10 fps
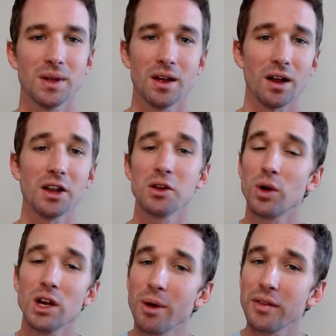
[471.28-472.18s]
Are you
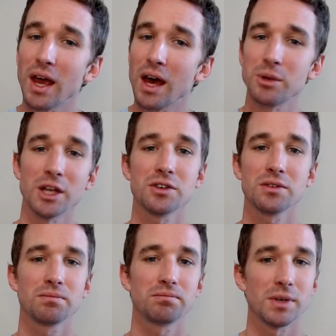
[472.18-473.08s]
worried about the
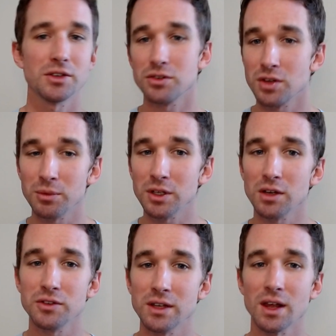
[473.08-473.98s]
adaptation? Is there something you've
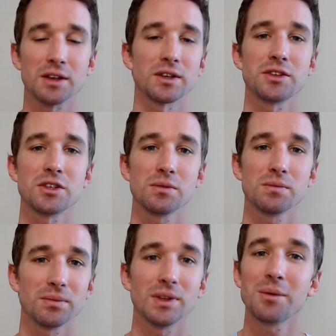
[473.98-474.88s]
seen that excites you?
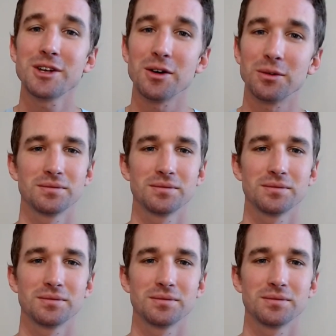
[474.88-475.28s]
Let me know.